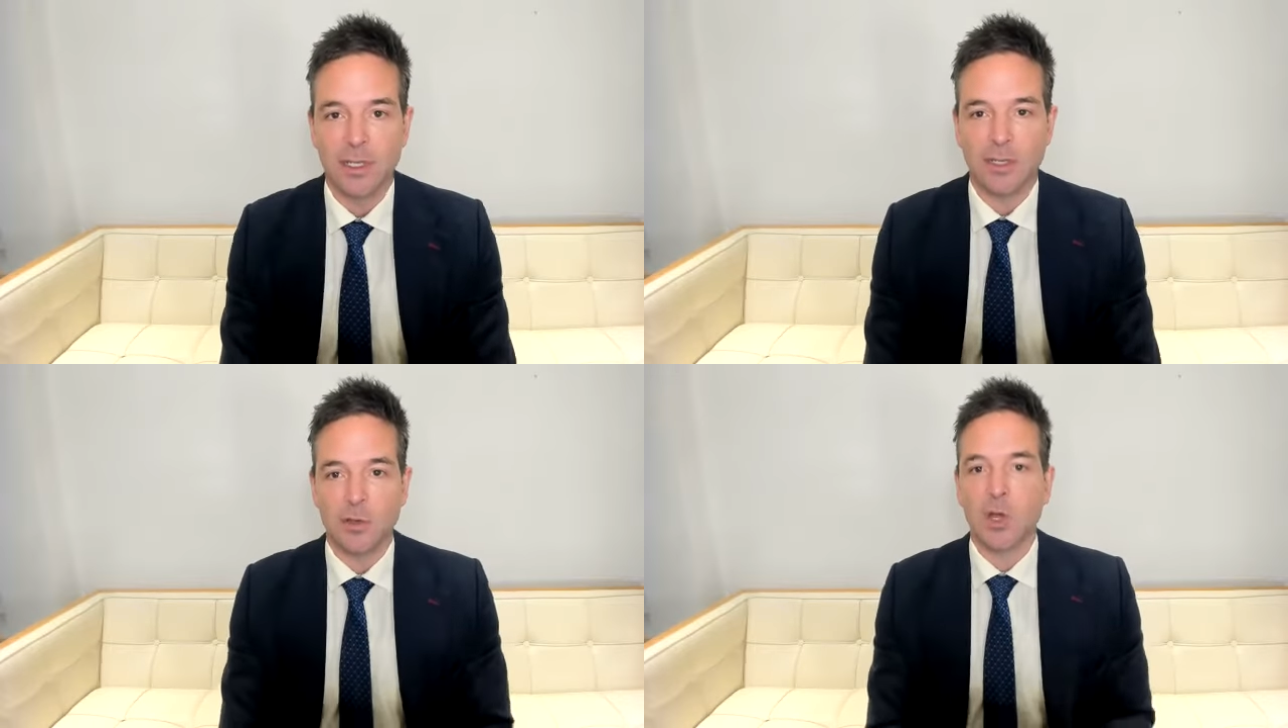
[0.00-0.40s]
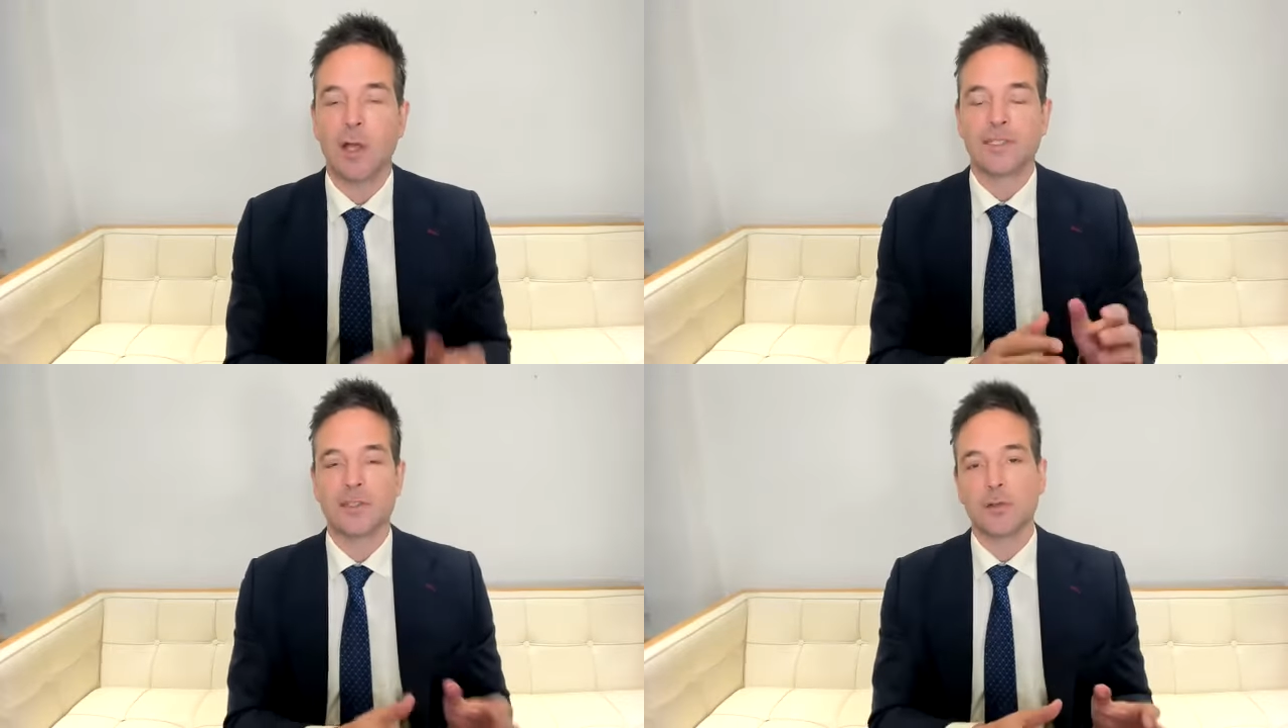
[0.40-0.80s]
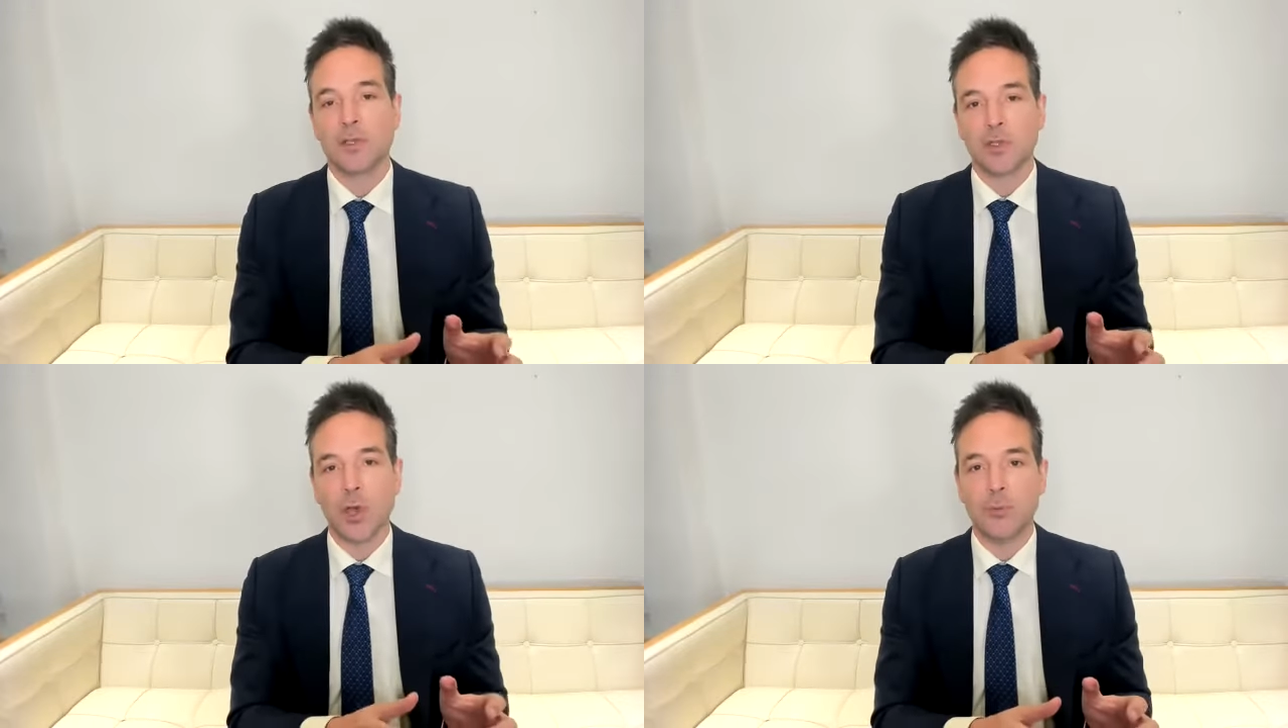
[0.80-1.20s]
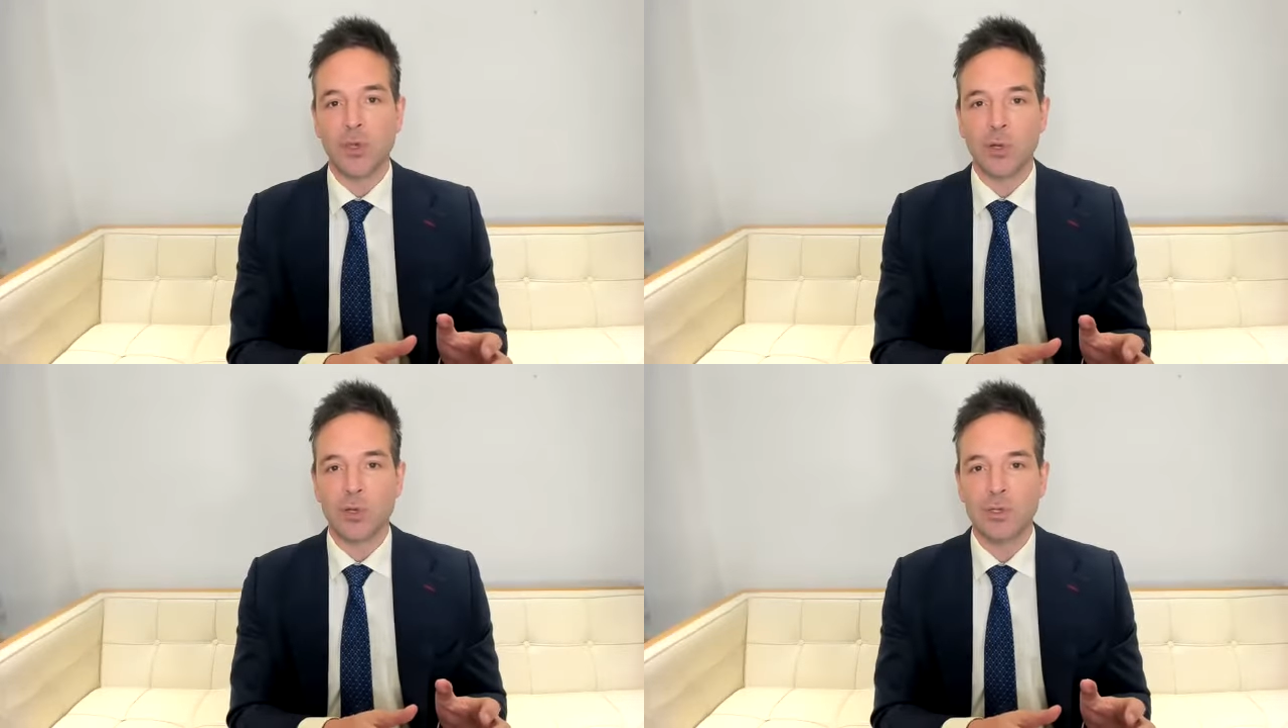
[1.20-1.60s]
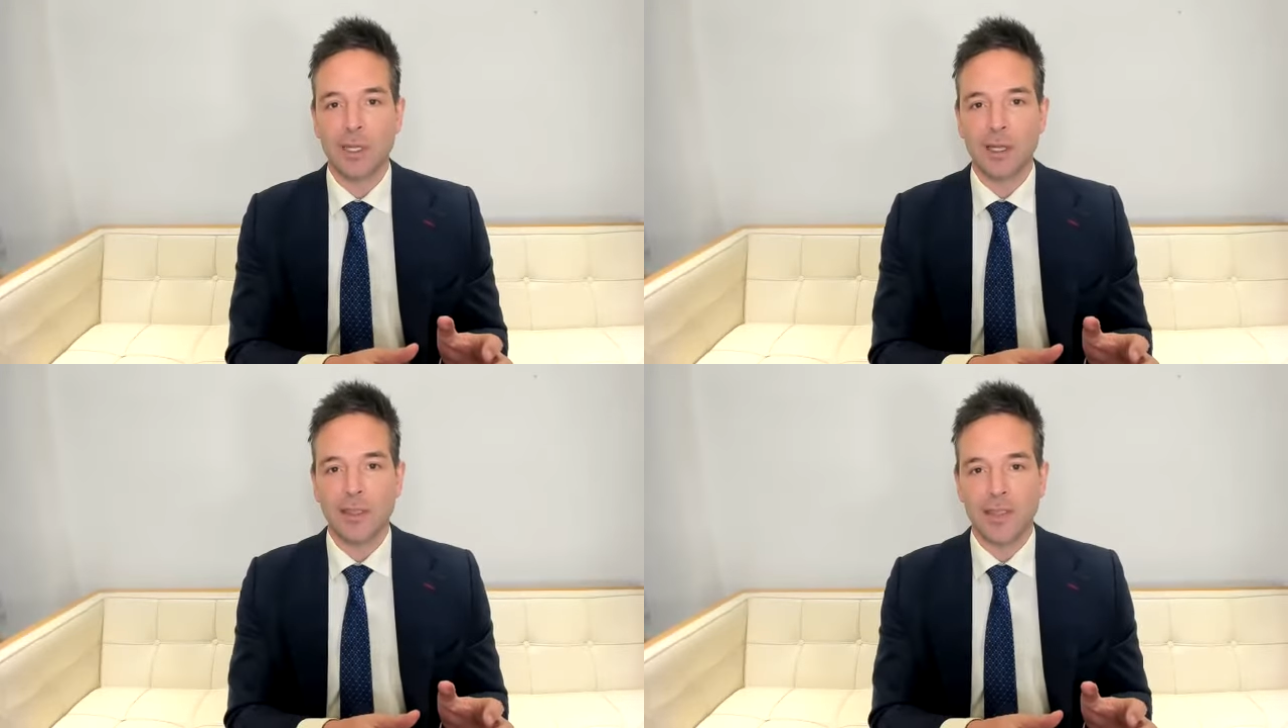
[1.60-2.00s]
you constitute the tribunal,
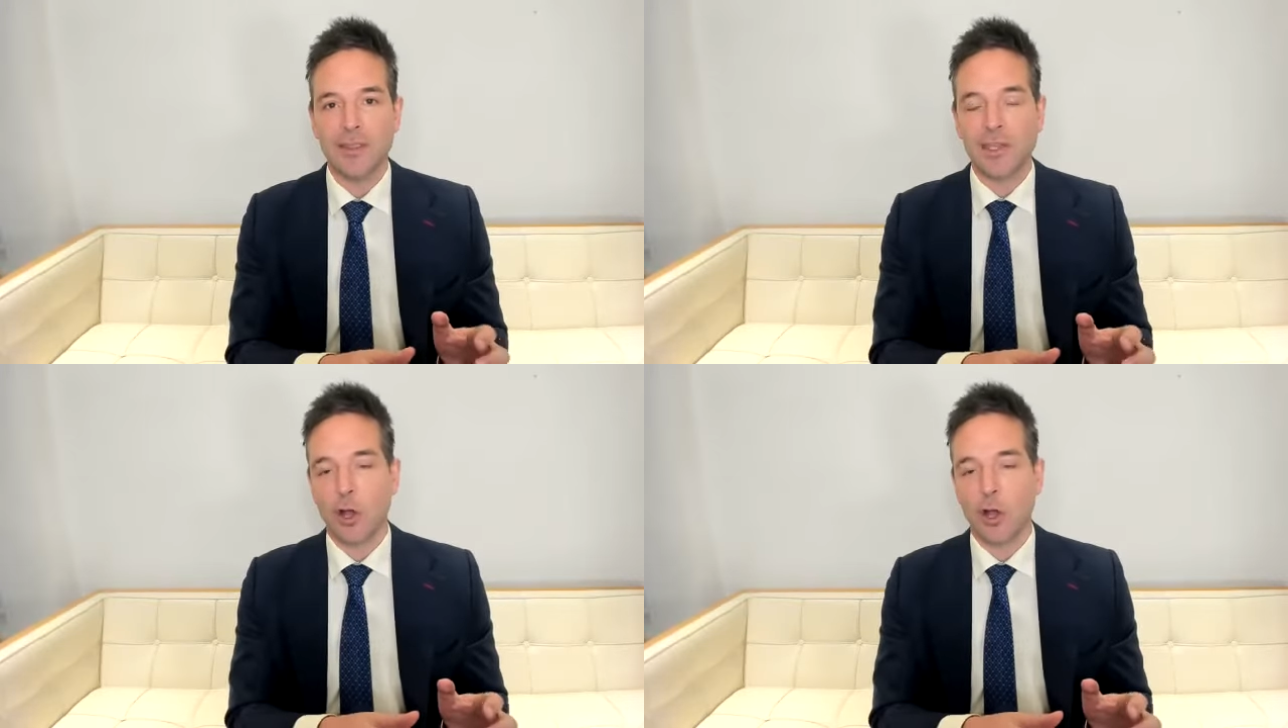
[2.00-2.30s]
then the